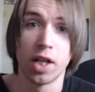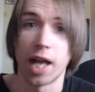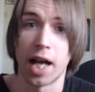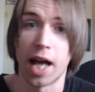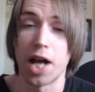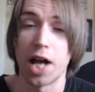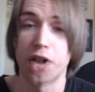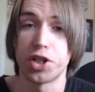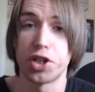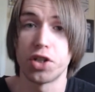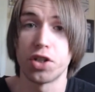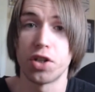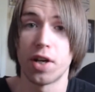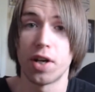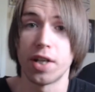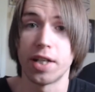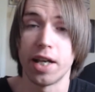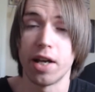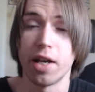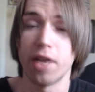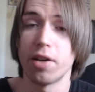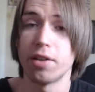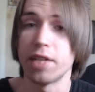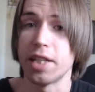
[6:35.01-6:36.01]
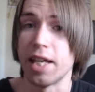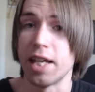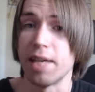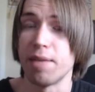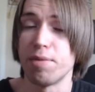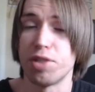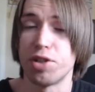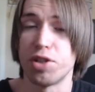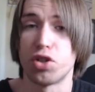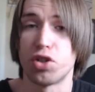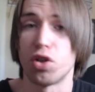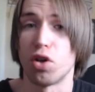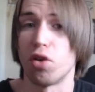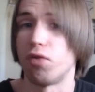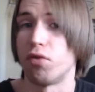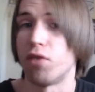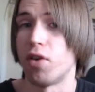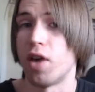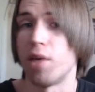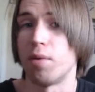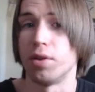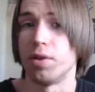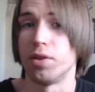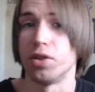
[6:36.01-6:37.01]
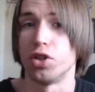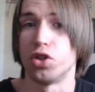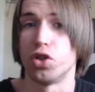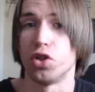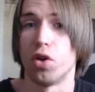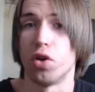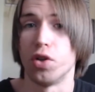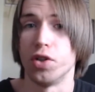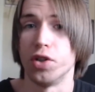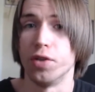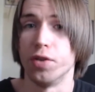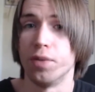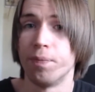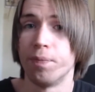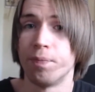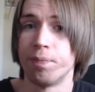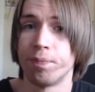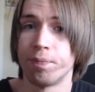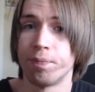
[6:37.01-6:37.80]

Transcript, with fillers: As you know what, here are the images so far I want to show you.